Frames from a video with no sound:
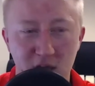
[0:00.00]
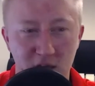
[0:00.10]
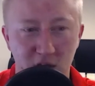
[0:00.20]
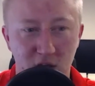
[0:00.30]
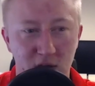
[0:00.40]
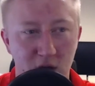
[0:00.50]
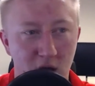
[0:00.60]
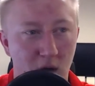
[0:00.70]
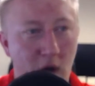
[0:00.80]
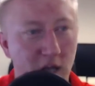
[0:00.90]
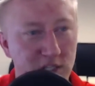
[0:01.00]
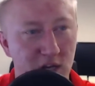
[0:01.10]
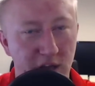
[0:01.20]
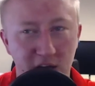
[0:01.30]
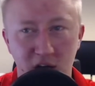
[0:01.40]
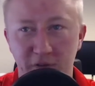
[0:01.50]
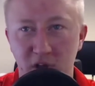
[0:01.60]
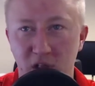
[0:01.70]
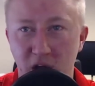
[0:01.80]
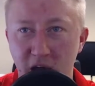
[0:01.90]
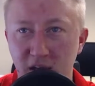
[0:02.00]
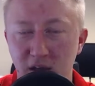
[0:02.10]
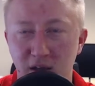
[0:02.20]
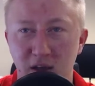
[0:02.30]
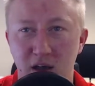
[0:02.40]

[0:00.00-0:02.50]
You can watch it later if you like.